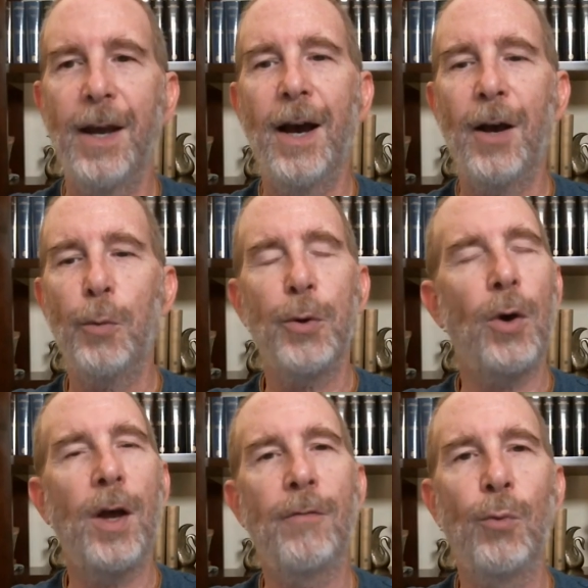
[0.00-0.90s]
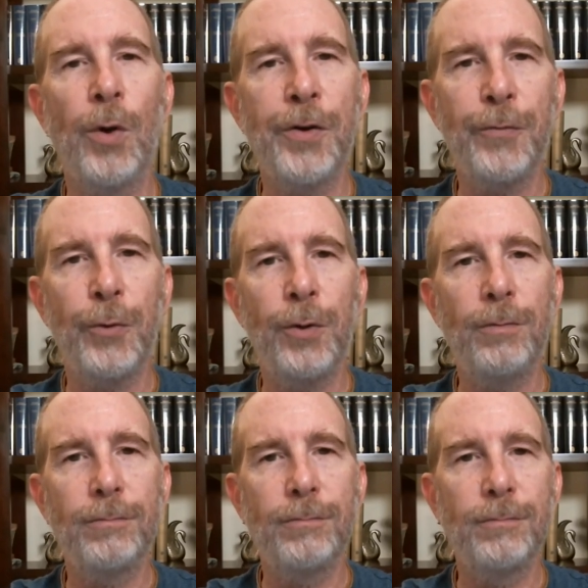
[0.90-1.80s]
I hope you all have a wonderful
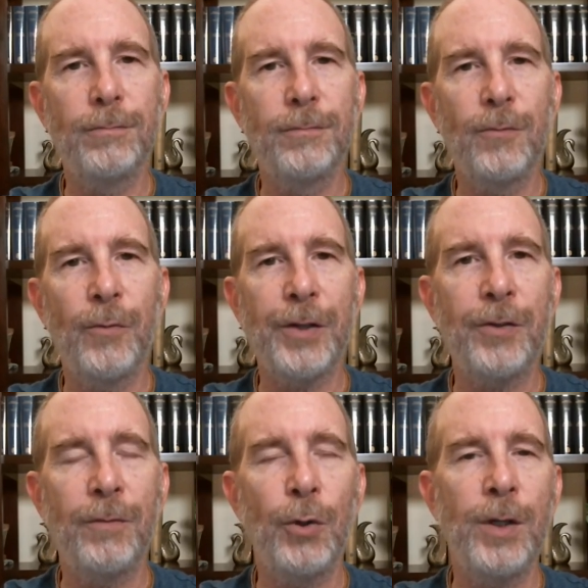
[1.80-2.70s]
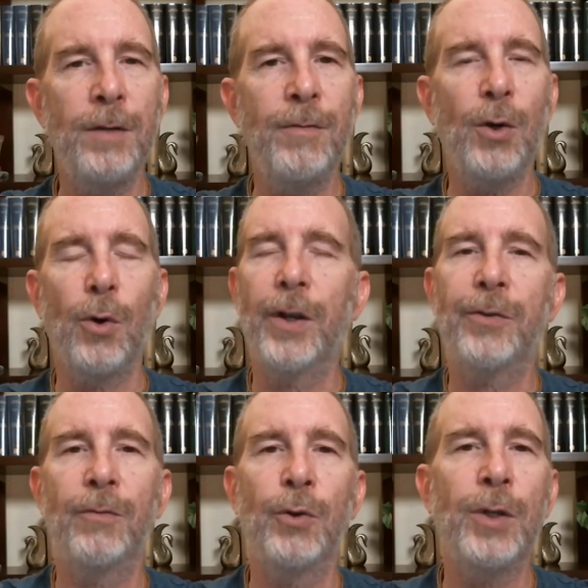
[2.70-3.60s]
rest of your evening or rest
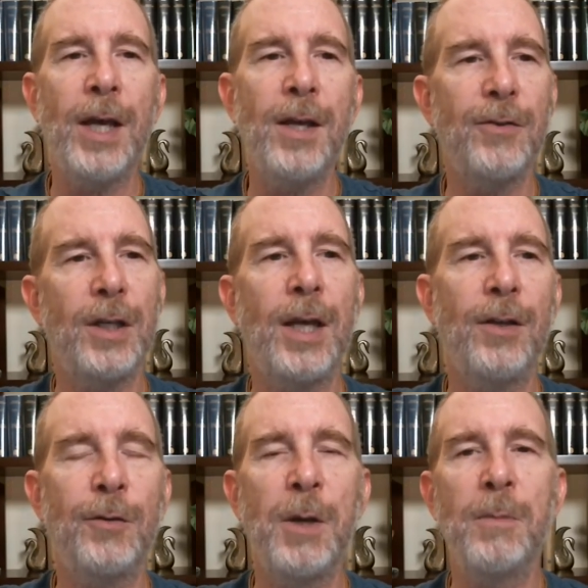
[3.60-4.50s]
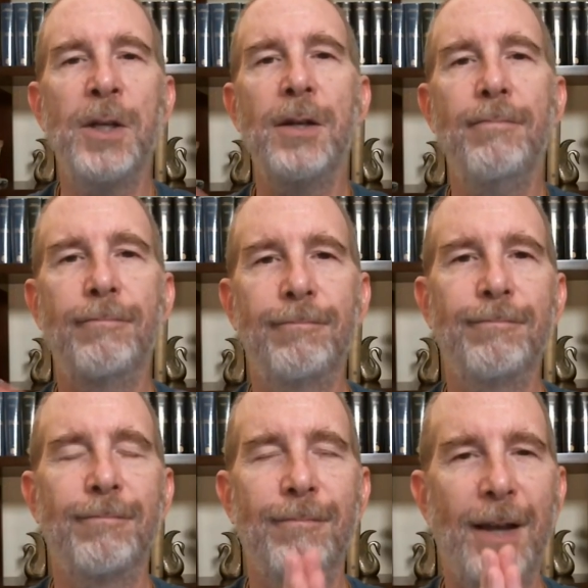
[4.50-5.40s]
of your day, as the case may be.
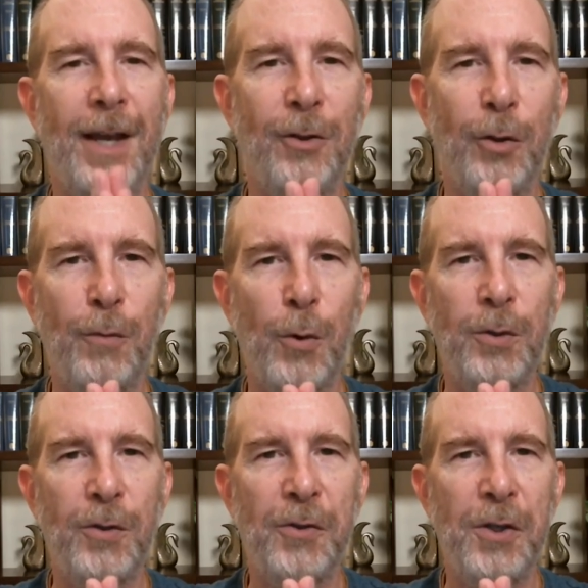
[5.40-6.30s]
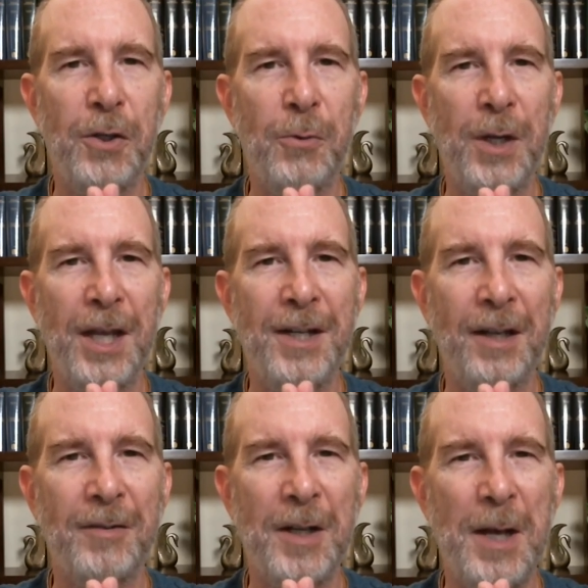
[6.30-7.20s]
I look forward to seeing you again
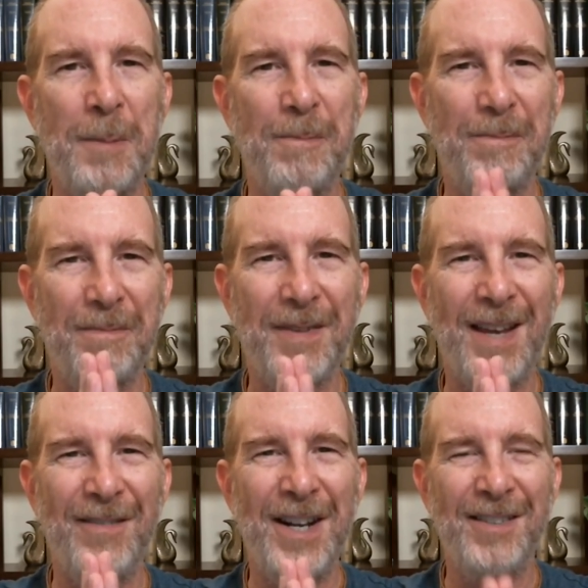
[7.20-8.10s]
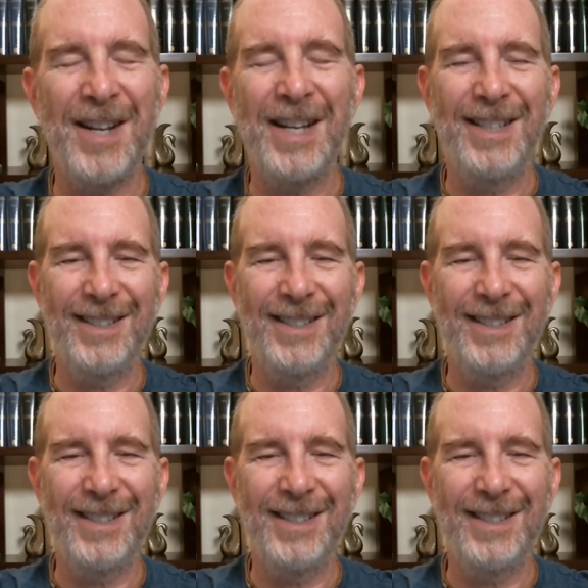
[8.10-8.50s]
next time. Have a nice night.